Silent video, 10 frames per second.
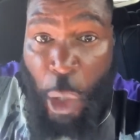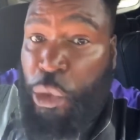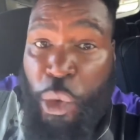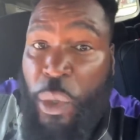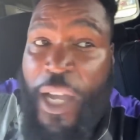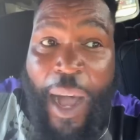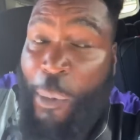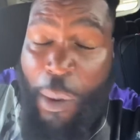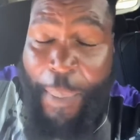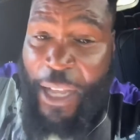Don't you
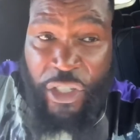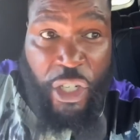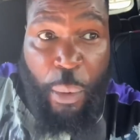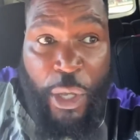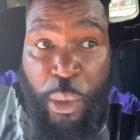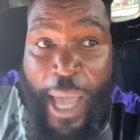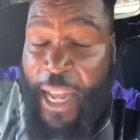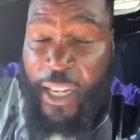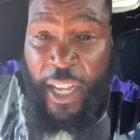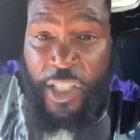come on my show and you
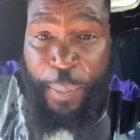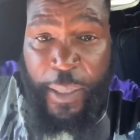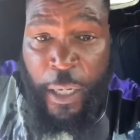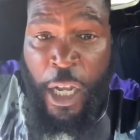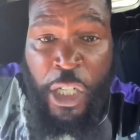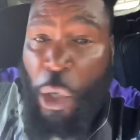got a husband.